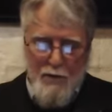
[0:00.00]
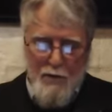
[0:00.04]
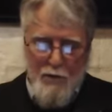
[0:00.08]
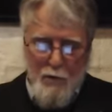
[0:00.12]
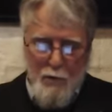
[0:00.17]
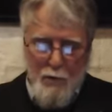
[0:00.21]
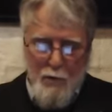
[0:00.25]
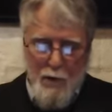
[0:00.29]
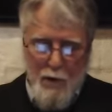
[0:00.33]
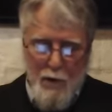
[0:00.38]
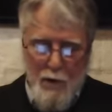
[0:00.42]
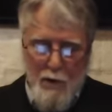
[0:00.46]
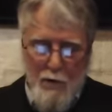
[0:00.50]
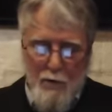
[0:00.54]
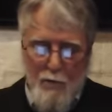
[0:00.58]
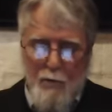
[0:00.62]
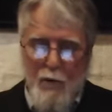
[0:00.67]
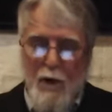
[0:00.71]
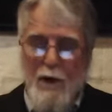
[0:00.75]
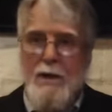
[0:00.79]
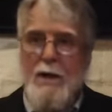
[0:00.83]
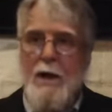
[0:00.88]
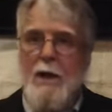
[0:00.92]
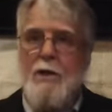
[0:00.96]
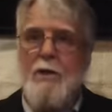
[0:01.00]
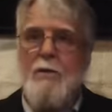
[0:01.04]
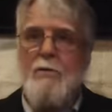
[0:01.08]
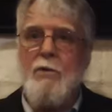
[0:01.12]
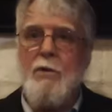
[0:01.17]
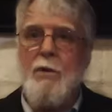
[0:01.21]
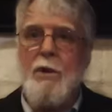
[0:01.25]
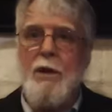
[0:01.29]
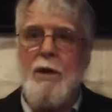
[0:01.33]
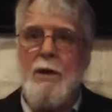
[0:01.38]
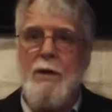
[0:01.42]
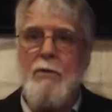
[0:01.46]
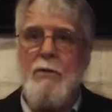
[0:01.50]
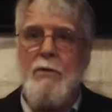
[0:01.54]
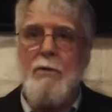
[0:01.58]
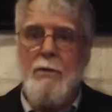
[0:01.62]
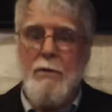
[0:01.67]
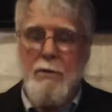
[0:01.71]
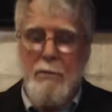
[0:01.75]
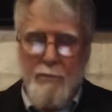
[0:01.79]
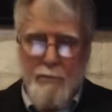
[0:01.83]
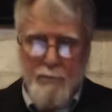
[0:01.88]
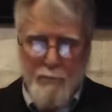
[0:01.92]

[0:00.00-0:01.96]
Sunnah right out of your hands.